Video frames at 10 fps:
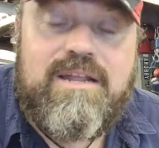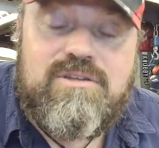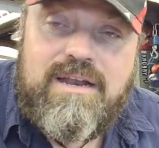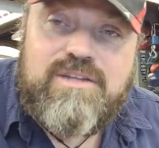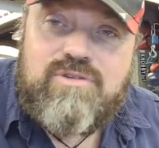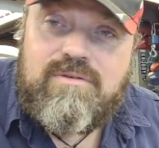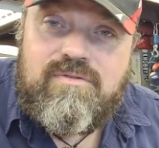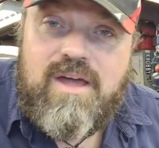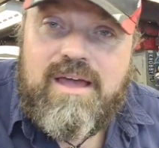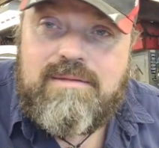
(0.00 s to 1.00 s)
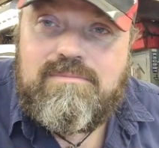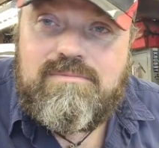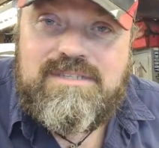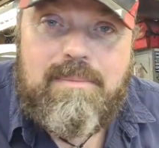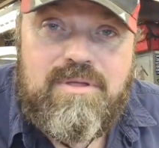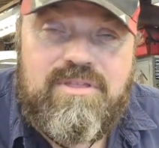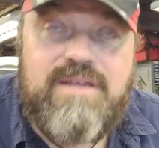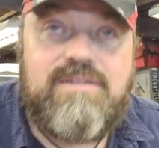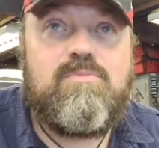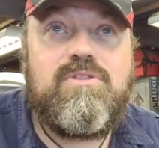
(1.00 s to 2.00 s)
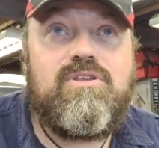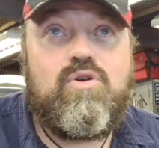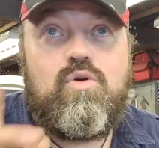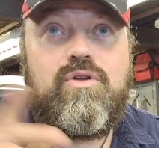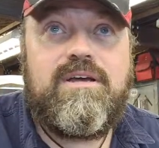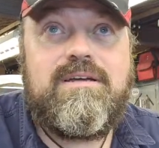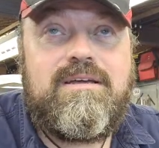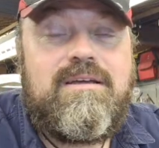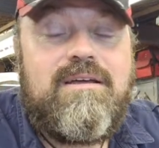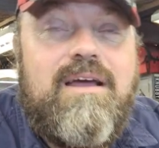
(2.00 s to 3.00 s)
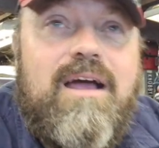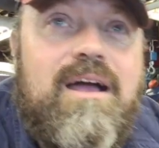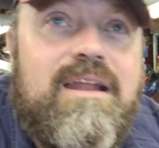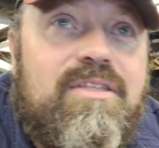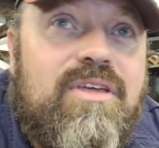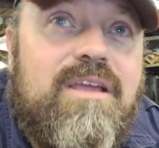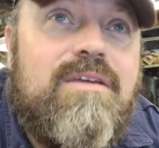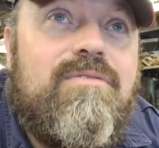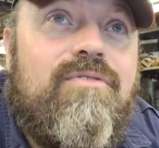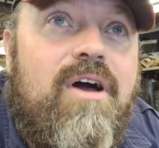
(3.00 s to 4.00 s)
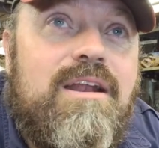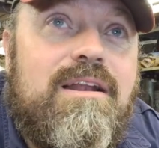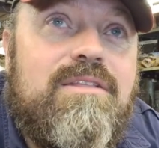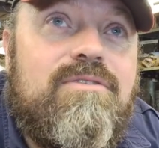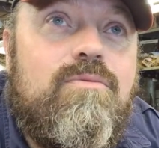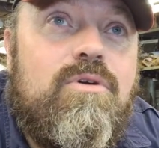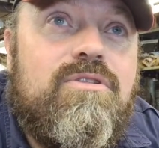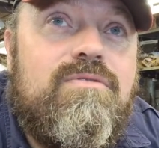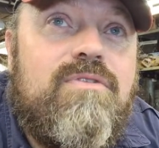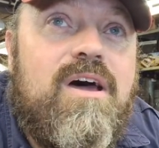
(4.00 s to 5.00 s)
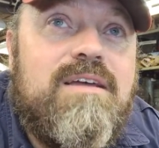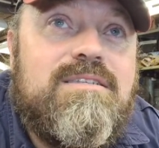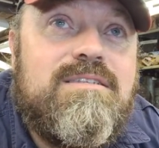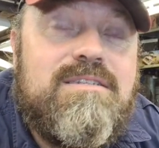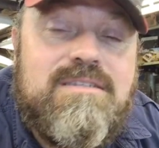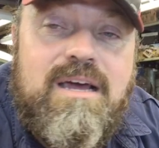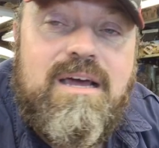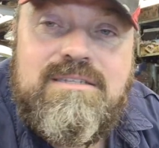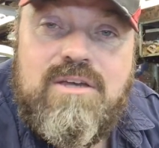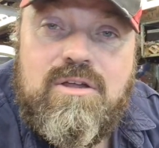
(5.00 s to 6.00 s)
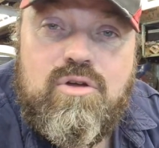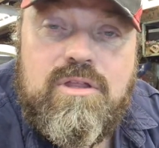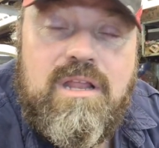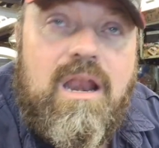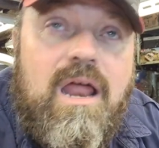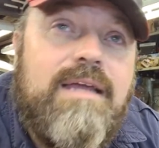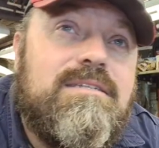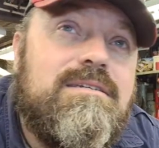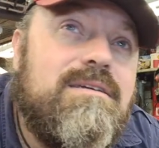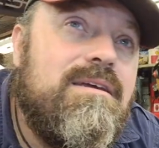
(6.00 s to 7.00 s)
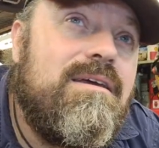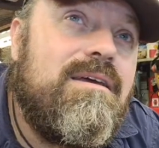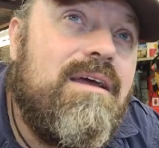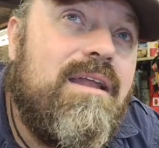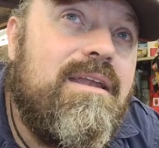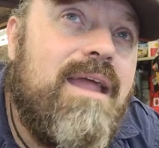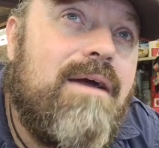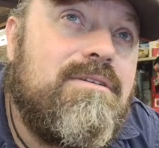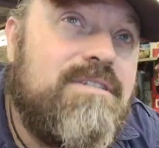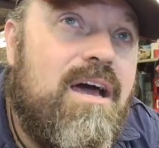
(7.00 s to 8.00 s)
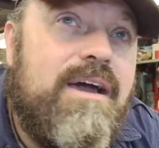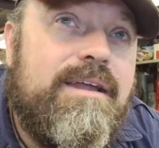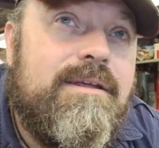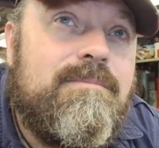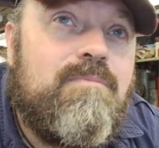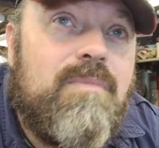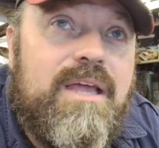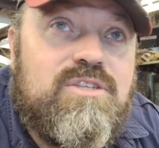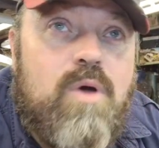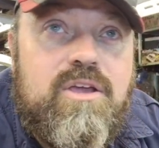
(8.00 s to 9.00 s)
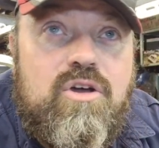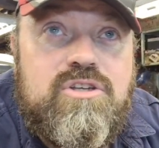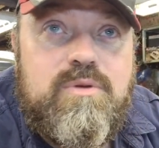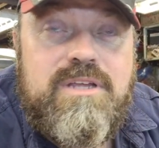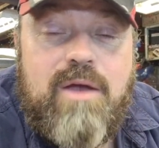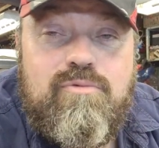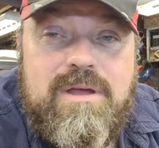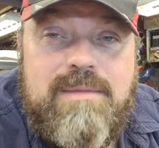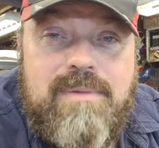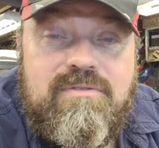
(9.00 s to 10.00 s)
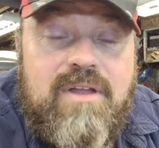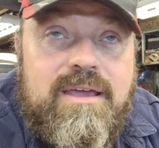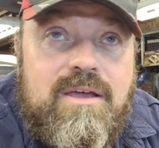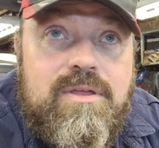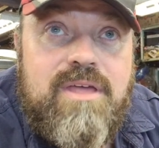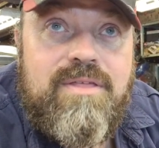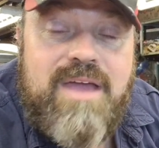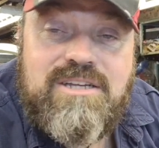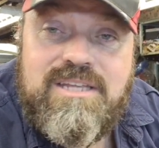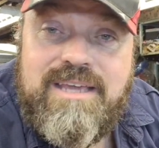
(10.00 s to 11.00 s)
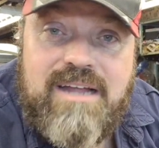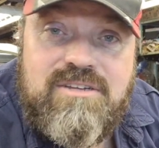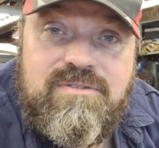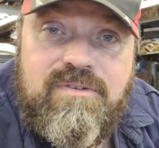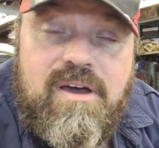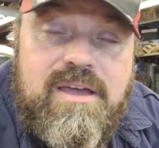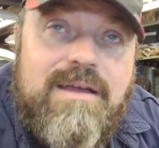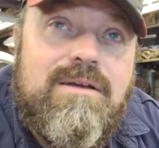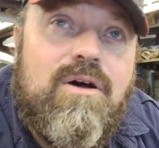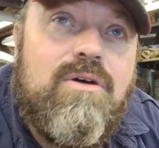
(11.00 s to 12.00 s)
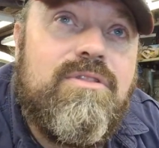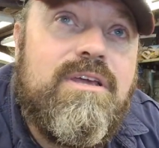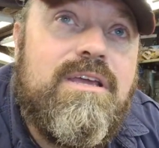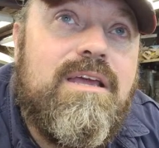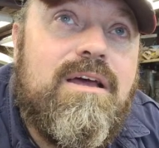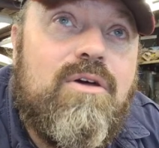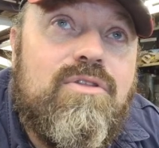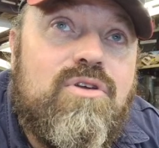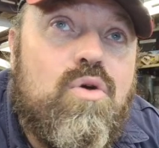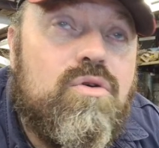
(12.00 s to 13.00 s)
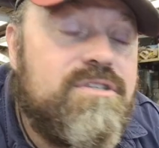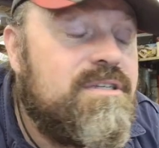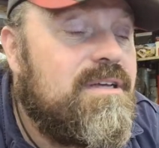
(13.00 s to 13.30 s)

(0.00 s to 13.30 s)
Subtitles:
electric fly zapper things up in the corner. I think finally one of the flies has decided to go and look at the light and now died. It's quite good because when you get a really big fly going there, they actually catch fire on the gauze.